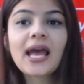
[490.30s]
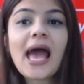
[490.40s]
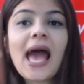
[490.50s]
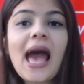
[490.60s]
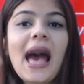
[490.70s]

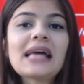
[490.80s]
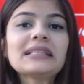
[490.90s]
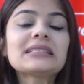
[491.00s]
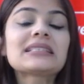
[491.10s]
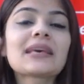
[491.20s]

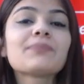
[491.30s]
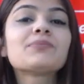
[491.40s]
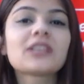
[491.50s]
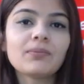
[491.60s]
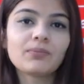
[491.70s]
and
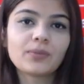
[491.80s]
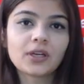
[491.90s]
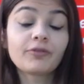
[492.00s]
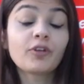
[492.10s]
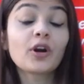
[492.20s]
September.
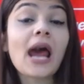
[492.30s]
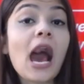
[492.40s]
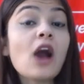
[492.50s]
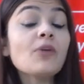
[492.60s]
For how